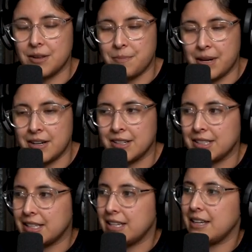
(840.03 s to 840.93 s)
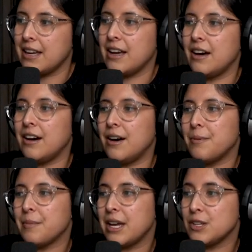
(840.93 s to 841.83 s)
Apparently,
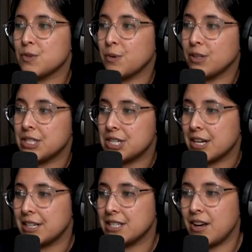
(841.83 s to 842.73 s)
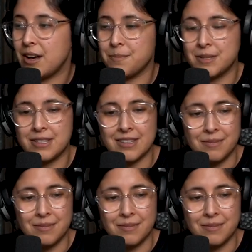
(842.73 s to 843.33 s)
um, Acerola cherry tops